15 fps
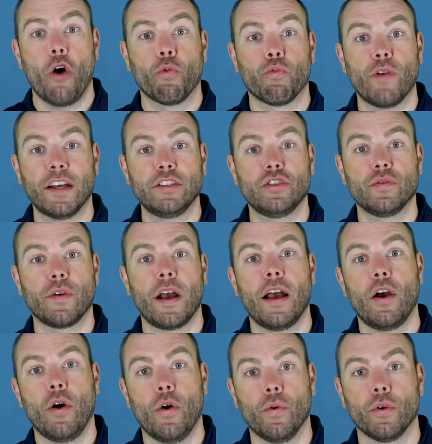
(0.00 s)

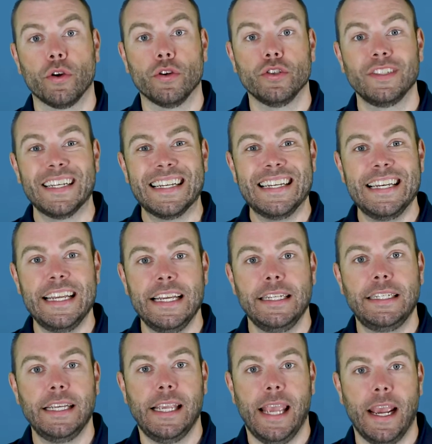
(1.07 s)
Restaurant owners
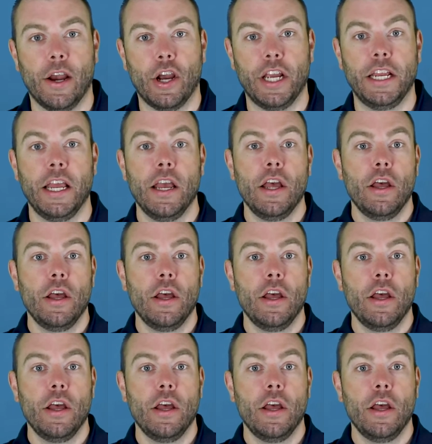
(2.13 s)
need to carry